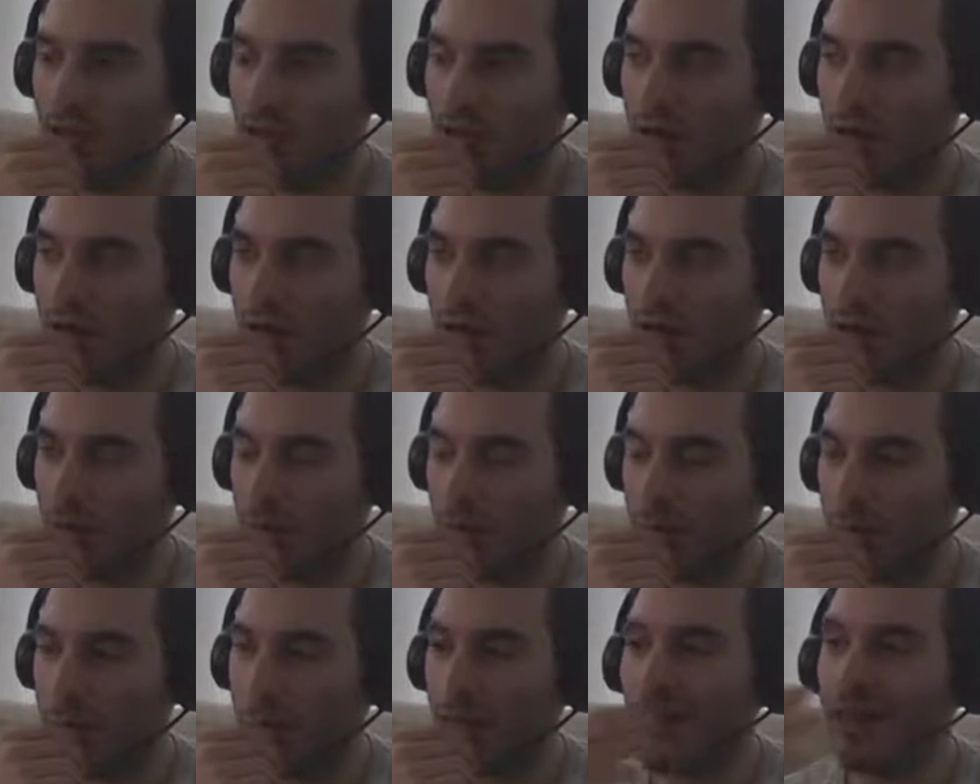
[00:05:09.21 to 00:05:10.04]

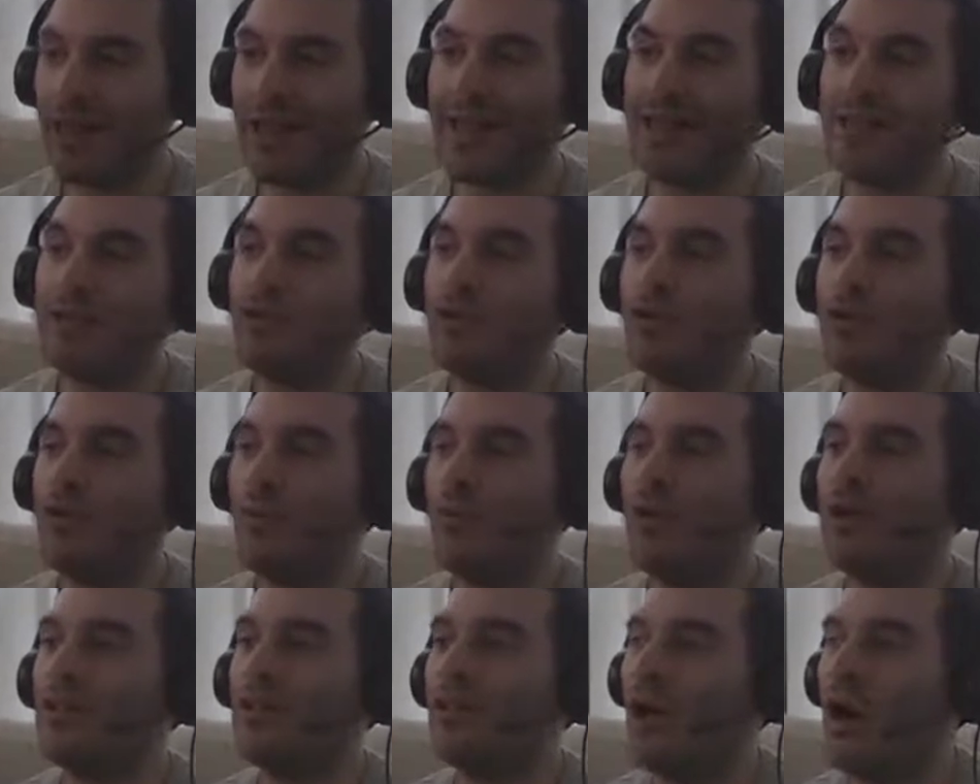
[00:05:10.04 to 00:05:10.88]
Again, you know
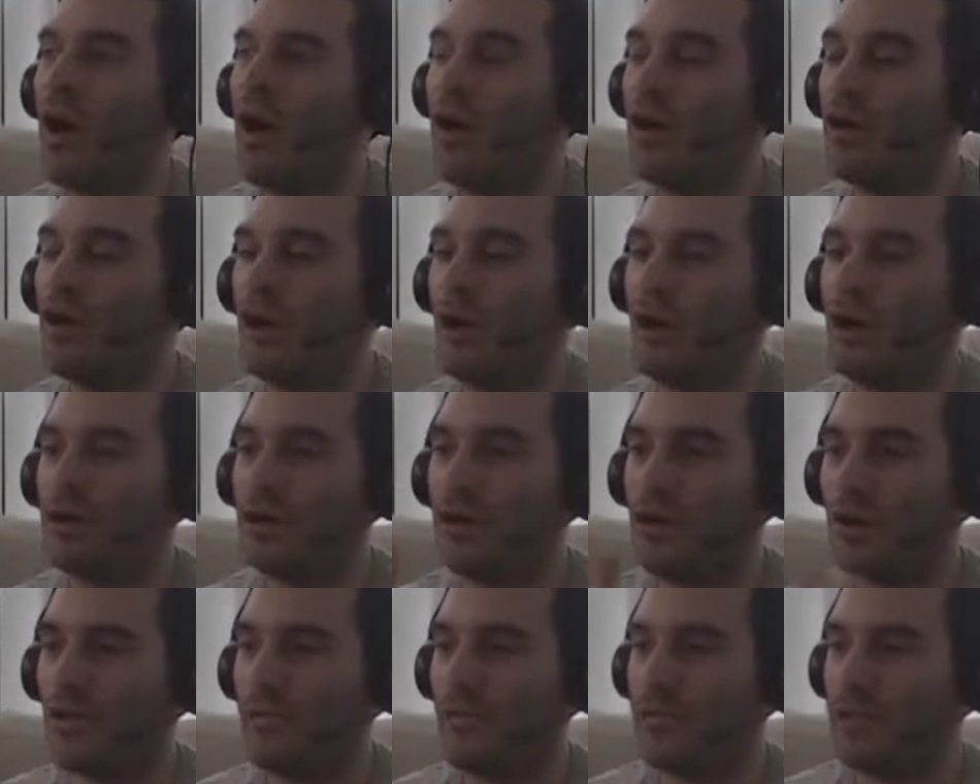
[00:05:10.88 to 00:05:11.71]
what? Hong
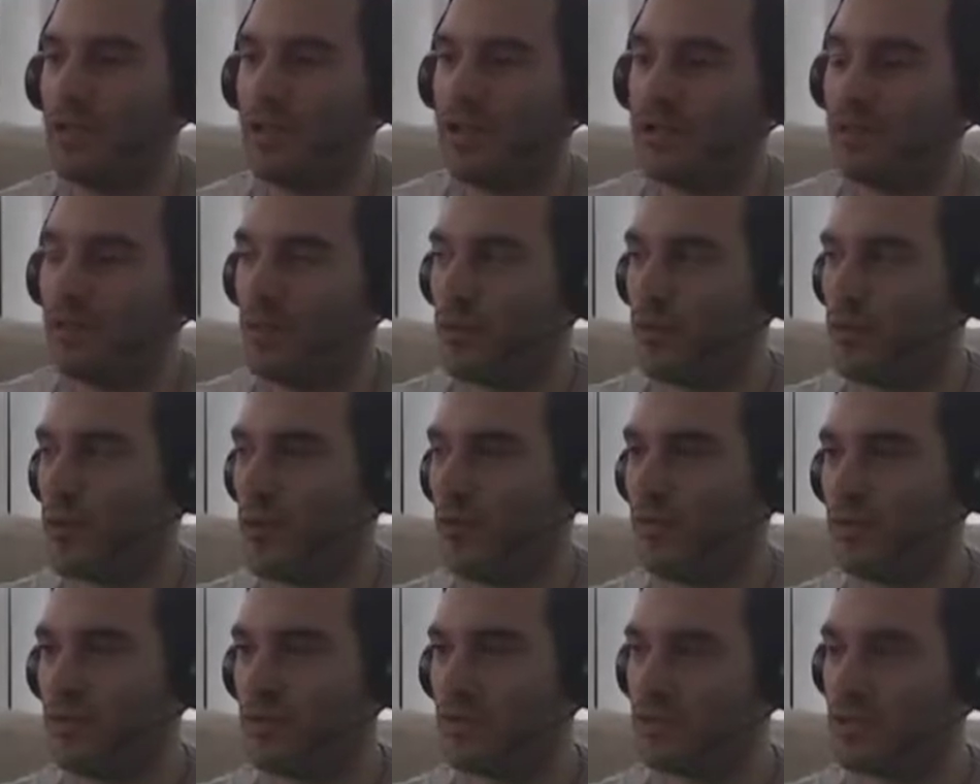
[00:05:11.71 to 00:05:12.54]
Kong gets more
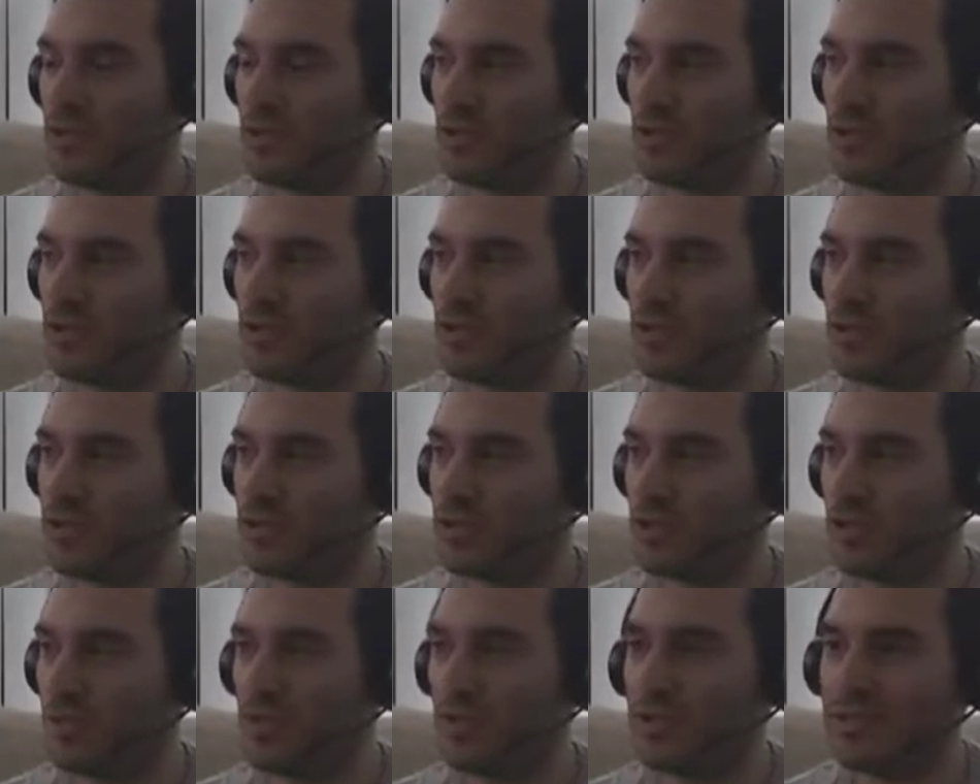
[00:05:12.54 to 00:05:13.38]
coverage than
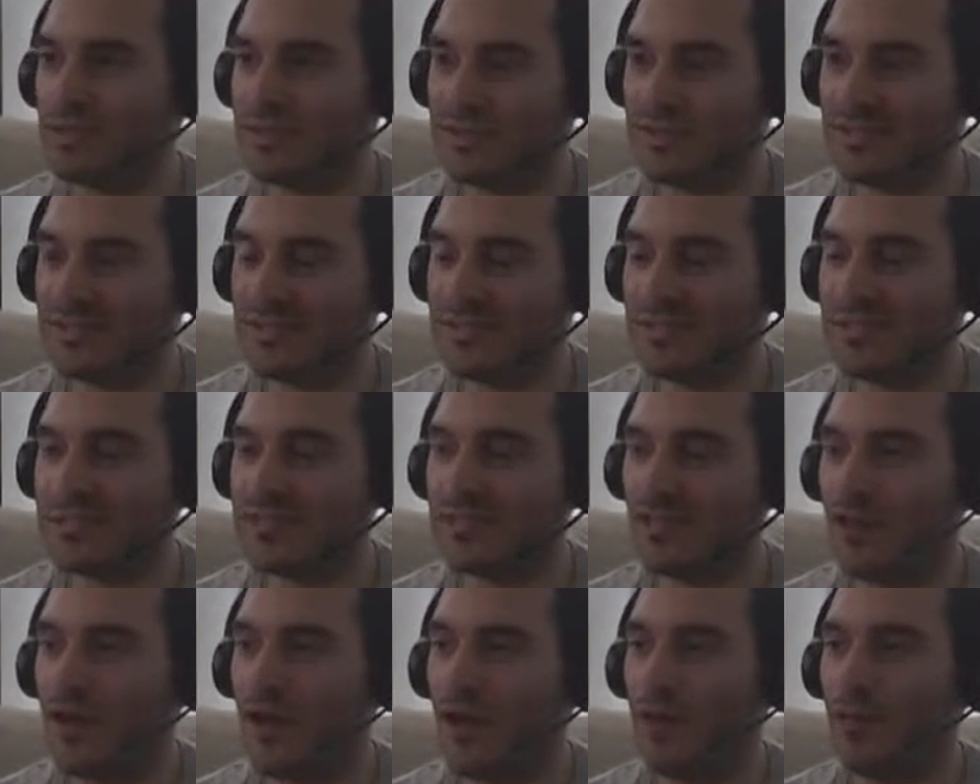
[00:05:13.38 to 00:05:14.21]
Indonesia because this is
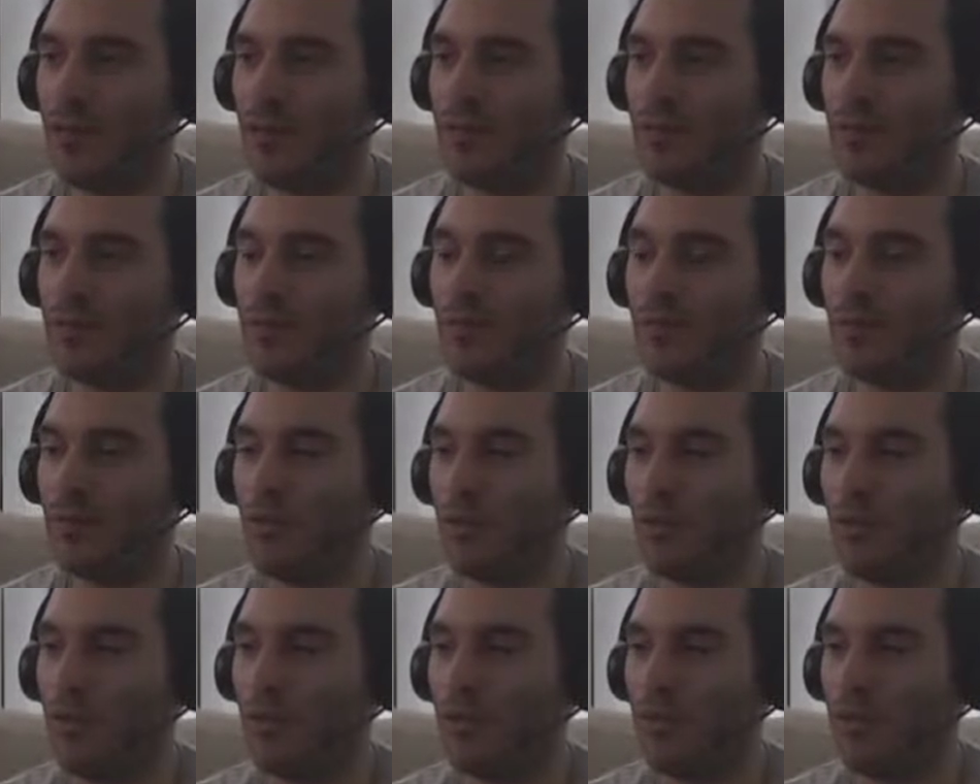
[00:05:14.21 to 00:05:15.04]
Islam, and people
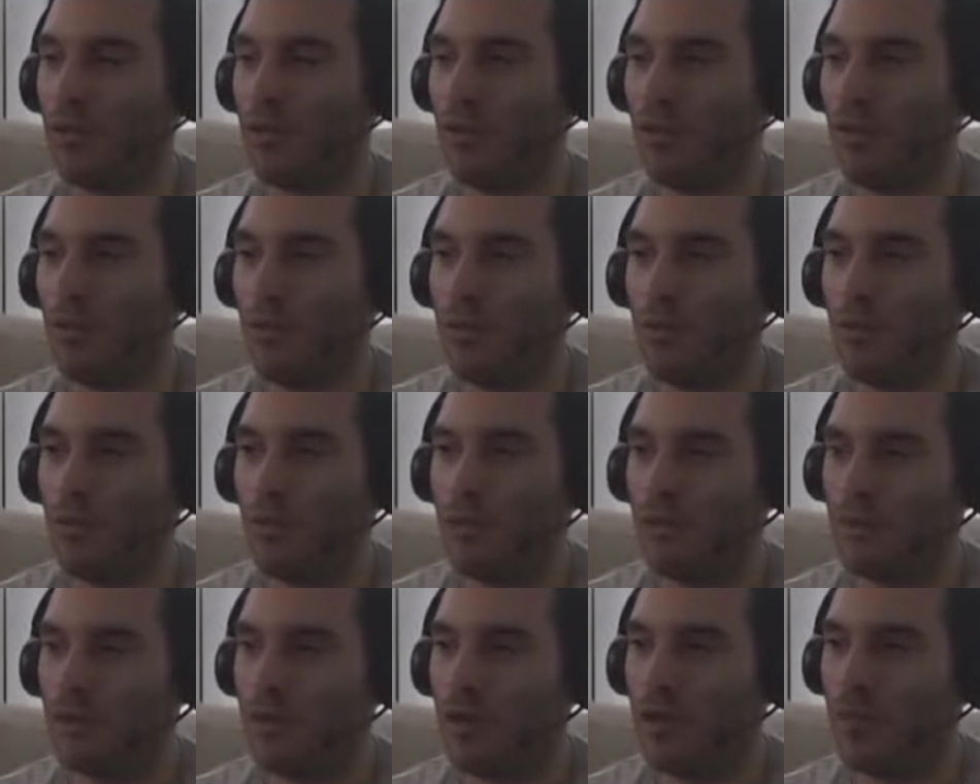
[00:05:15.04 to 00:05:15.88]
don't want to be like, ooh,
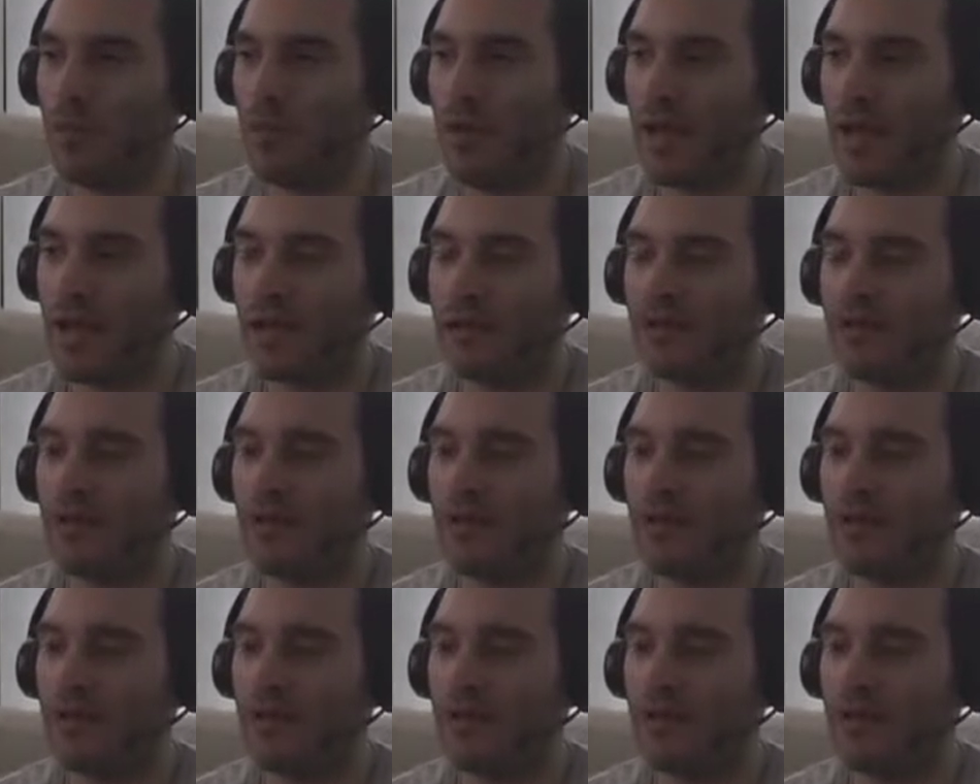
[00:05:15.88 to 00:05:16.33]
Islam bad.